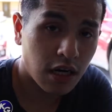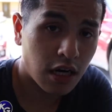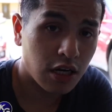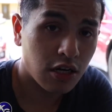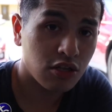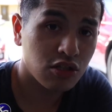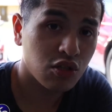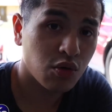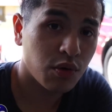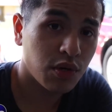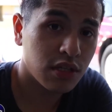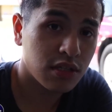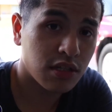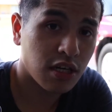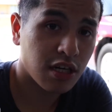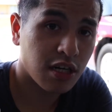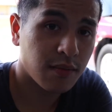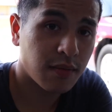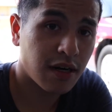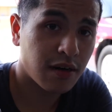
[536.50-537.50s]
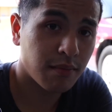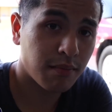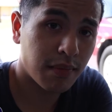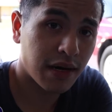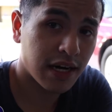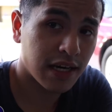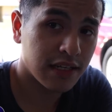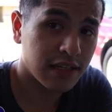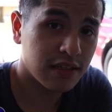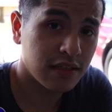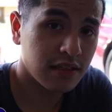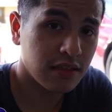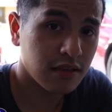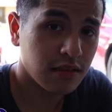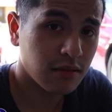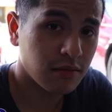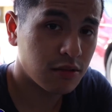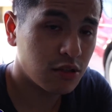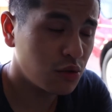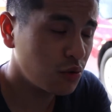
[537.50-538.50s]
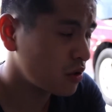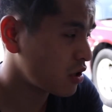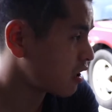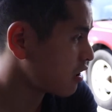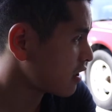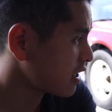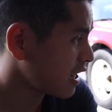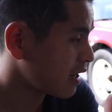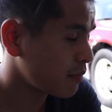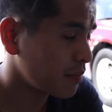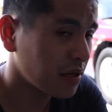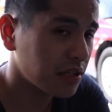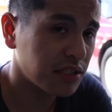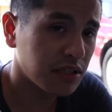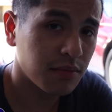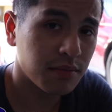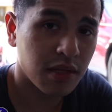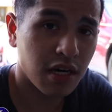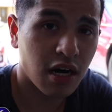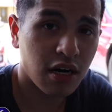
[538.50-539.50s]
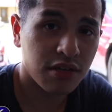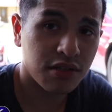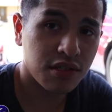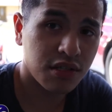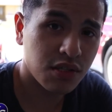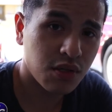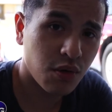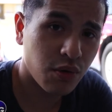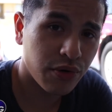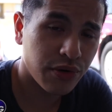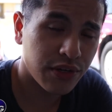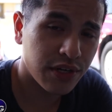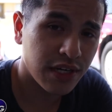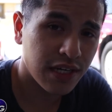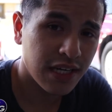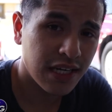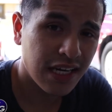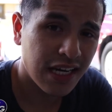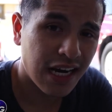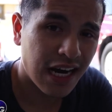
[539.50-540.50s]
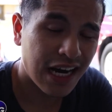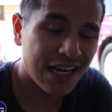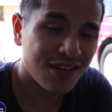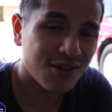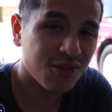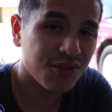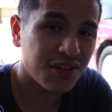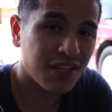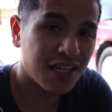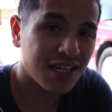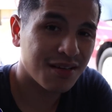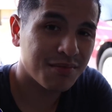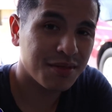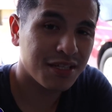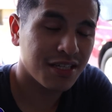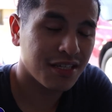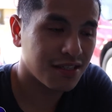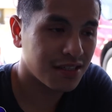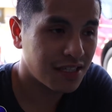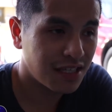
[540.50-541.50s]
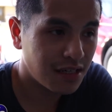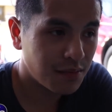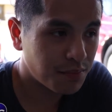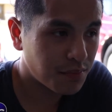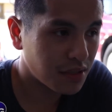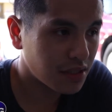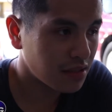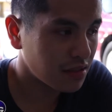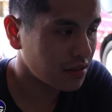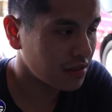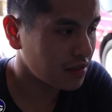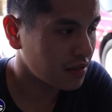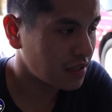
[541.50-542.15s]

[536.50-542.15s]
I also want to talk about my new car that I picked up, the Honda Accord. I don't think I'm going to keep it,